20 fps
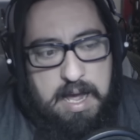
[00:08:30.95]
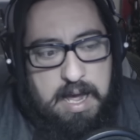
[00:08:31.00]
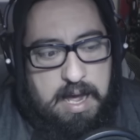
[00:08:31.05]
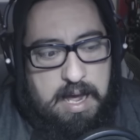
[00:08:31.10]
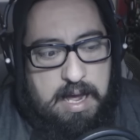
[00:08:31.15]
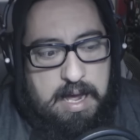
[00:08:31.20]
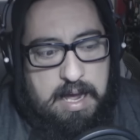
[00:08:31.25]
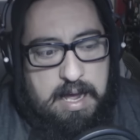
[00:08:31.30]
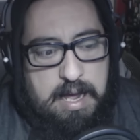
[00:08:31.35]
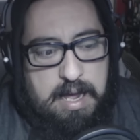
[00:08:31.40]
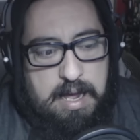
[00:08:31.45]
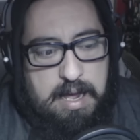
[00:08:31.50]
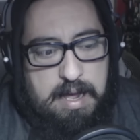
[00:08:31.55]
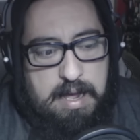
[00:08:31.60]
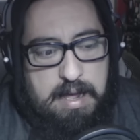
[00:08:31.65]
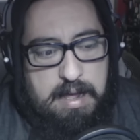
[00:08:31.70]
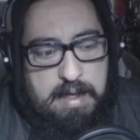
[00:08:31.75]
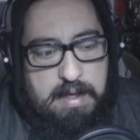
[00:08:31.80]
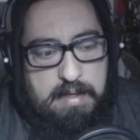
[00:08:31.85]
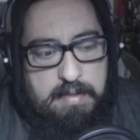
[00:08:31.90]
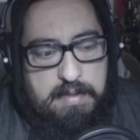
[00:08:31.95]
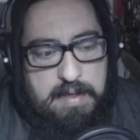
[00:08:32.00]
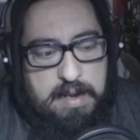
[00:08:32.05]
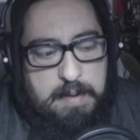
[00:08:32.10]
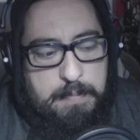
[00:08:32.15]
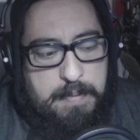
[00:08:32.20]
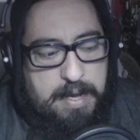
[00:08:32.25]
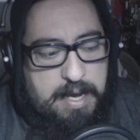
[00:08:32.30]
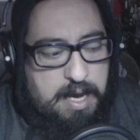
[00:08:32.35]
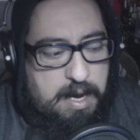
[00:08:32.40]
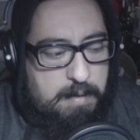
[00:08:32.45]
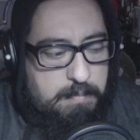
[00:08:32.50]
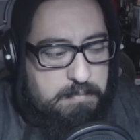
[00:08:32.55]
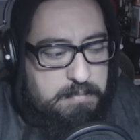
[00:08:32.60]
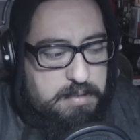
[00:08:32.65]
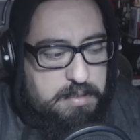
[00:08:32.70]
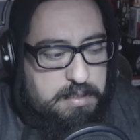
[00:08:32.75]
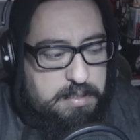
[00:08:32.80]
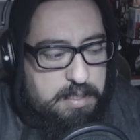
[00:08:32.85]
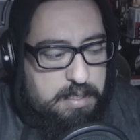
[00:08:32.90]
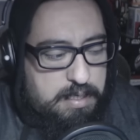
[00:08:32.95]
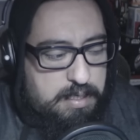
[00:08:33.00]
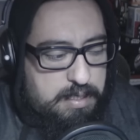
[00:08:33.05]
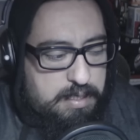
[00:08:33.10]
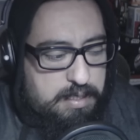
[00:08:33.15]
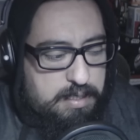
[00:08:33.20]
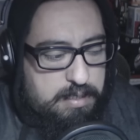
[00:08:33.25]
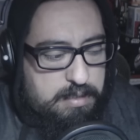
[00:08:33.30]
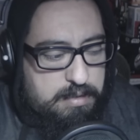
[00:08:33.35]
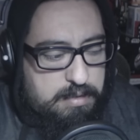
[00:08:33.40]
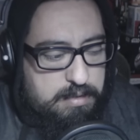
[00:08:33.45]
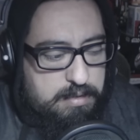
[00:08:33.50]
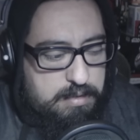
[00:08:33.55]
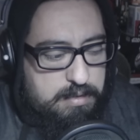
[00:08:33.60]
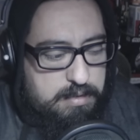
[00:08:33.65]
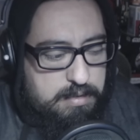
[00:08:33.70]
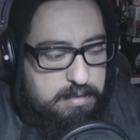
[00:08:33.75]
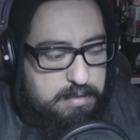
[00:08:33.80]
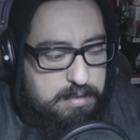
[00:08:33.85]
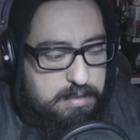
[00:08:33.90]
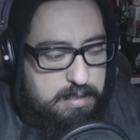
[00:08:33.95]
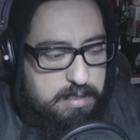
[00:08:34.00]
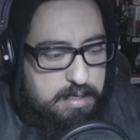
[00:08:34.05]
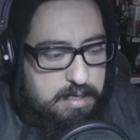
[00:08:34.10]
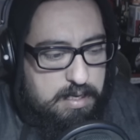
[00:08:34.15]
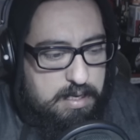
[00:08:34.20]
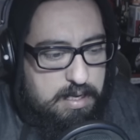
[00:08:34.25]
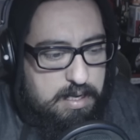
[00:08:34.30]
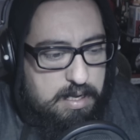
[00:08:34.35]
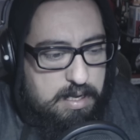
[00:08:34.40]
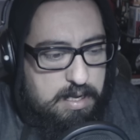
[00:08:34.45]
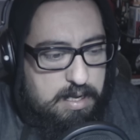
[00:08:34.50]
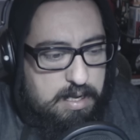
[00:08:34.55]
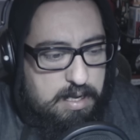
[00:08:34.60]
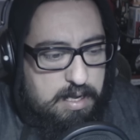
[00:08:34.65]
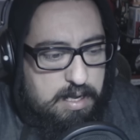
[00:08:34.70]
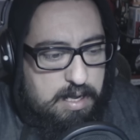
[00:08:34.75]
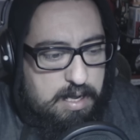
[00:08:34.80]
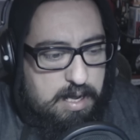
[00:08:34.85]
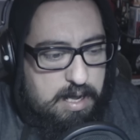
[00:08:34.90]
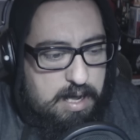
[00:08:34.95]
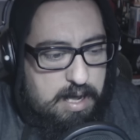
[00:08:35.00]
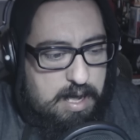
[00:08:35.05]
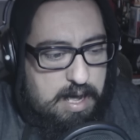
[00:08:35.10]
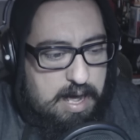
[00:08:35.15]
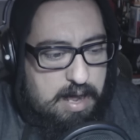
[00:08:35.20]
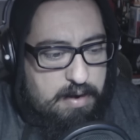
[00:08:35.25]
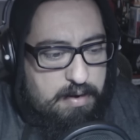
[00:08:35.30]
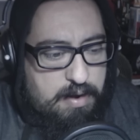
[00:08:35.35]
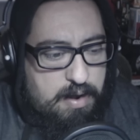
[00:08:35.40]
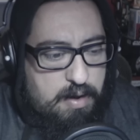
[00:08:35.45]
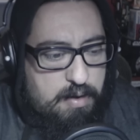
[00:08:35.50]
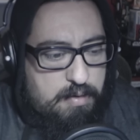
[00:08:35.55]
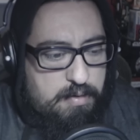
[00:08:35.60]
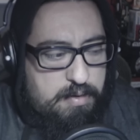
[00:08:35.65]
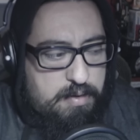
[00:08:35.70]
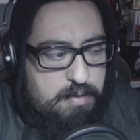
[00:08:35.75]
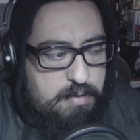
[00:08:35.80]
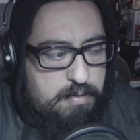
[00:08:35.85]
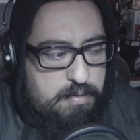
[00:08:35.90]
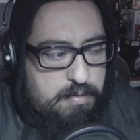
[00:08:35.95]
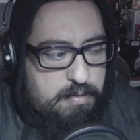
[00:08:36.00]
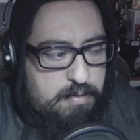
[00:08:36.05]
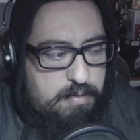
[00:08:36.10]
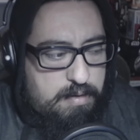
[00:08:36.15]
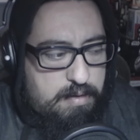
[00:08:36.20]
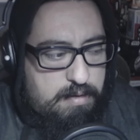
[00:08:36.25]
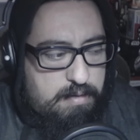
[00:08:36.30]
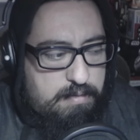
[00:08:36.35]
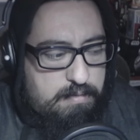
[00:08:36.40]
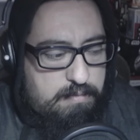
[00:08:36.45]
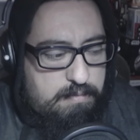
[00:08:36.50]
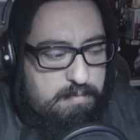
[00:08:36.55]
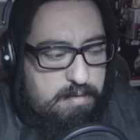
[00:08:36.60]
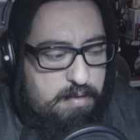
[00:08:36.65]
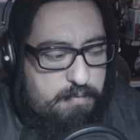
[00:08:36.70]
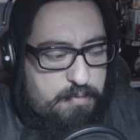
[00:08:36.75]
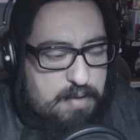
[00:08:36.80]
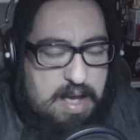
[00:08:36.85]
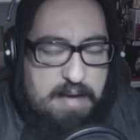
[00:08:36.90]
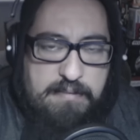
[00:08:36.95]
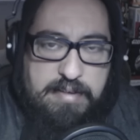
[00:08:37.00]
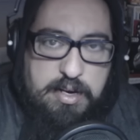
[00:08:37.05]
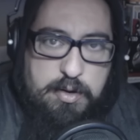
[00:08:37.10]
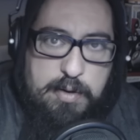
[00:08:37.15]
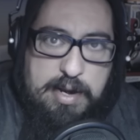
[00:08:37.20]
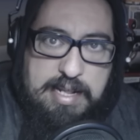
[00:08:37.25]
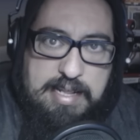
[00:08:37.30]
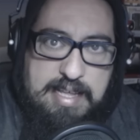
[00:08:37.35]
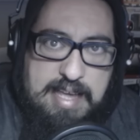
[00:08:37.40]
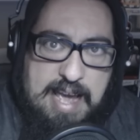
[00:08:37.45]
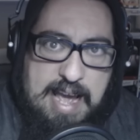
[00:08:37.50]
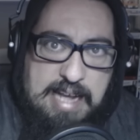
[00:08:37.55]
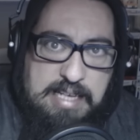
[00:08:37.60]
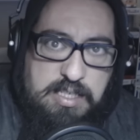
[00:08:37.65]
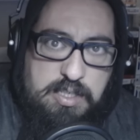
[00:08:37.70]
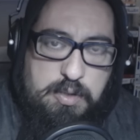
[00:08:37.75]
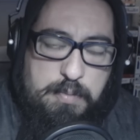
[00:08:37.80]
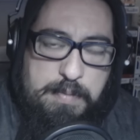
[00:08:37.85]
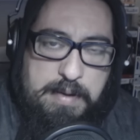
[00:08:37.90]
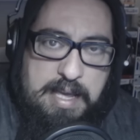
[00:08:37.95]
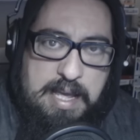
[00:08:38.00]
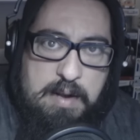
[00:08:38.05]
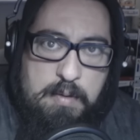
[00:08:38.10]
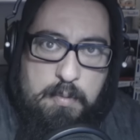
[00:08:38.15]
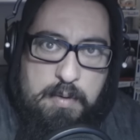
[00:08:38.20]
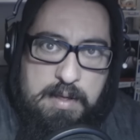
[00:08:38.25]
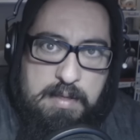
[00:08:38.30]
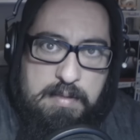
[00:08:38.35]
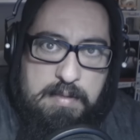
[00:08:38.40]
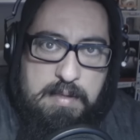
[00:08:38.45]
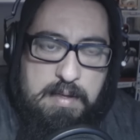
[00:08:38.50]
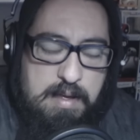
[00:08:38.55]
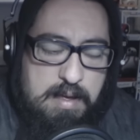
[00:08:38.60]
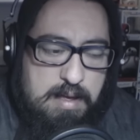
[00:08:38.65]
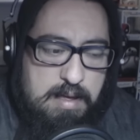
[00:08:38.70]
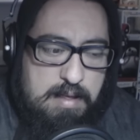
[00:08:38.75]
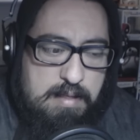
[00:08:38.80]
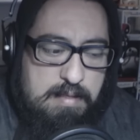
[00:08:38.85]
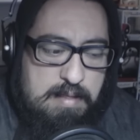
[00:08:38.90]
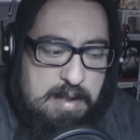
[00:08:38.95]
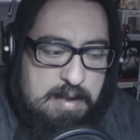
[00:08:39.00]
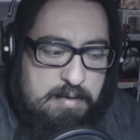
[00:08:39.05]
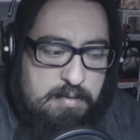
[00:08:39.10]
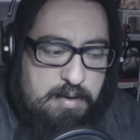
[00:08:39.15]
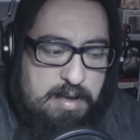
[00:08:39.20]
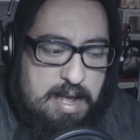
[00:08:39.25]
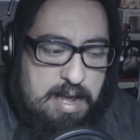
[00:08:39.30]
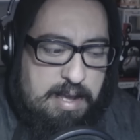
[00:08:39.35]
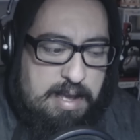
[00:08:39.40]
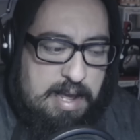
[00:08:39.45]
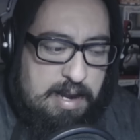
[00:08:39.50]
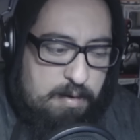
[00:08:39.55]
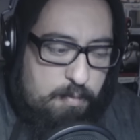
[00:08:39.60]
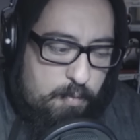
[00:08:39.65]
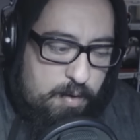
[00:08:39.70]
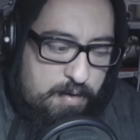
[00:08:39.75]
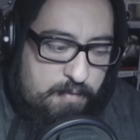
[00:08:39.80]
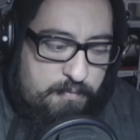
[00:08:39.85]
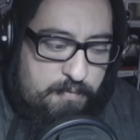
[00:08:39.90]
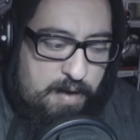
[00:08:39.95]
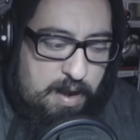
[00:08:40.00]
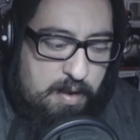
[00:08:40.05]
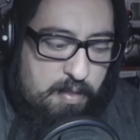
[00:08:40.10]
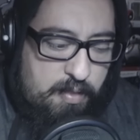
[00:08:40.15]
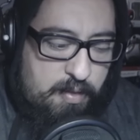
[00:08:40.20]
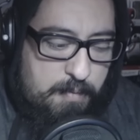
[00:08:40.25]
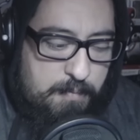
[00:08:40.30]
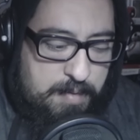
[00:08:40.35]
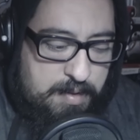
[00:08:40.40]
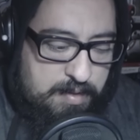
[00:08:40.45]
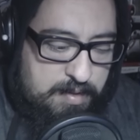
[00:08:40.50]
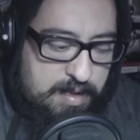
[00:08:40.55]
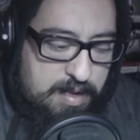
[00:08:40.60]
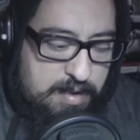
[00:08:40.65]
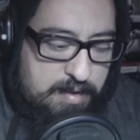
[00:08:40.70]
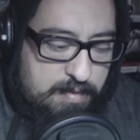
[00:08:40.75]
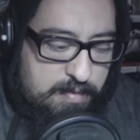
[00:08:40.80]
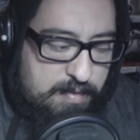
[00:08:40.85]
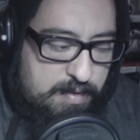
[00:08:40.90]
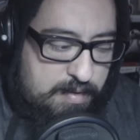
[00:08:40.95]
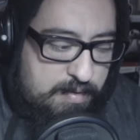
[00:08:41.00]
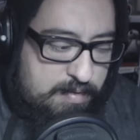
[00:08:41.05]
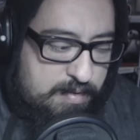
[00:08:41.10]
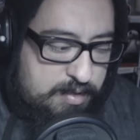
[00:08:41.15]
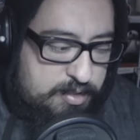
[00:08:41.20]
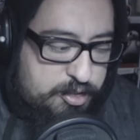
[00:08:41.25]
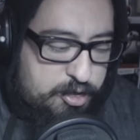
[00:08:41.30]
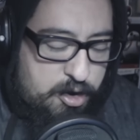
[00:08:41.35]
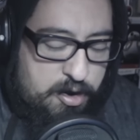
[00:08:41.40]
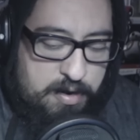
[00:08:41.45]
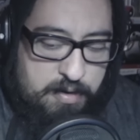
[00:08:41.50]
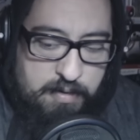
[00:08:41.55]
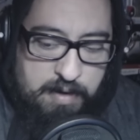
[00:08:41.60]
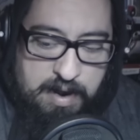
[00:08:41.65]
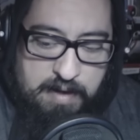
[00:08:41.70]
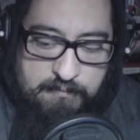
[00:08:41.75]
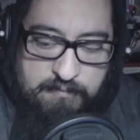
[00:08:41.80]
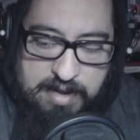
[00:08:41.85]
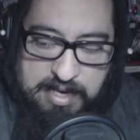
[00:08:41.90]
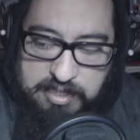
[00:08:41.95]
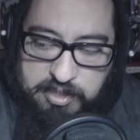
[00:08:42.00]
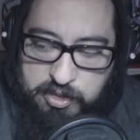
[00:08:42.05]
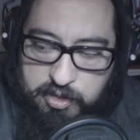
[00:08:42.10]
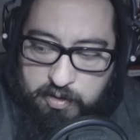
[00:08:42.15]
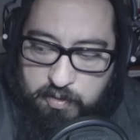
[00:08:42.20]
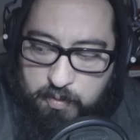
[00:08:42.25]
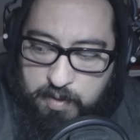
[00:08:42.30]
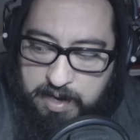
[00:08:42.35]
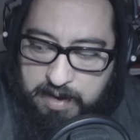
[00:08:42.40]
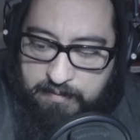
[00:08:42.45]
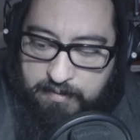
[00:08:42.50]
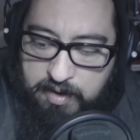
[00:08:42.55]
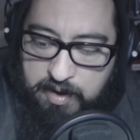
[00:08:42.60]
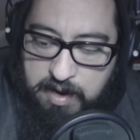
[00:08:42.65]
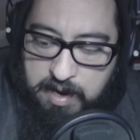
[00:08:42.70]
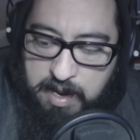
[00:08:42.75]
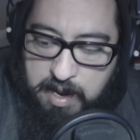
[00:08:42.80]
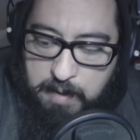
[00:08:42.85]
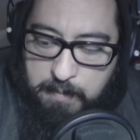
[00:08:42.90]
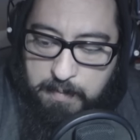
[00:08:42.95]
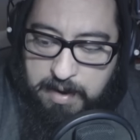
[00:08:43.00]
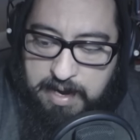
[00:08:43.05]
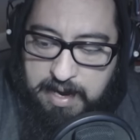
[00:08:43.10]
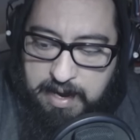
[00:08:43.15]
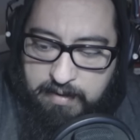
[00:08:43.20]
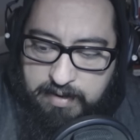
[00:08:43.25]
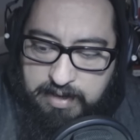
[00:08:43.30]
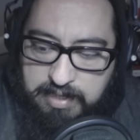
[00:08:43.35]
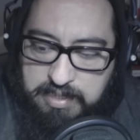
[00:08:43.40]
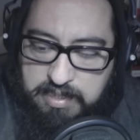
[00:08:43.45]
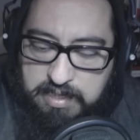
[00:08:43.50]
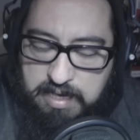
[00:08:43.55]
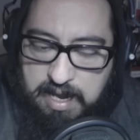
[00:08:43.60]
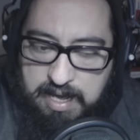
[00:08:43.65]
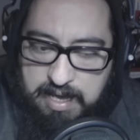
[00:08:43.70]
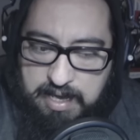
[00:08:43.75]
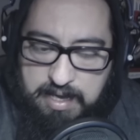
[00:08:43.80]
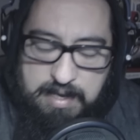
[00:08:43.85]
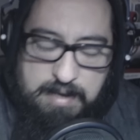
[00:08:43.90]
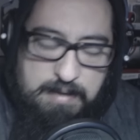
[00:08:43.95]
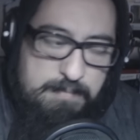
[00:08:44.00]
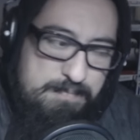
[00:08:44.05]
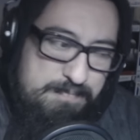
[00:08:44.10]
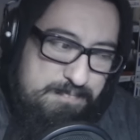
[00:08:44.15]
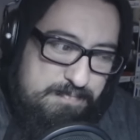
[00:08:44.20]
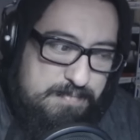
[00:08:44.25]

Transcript: Then it becomes, I don't know, if you have a great cast to begin with, then you kind of want to follow them in the journey or adventure or whatever. But here it's like,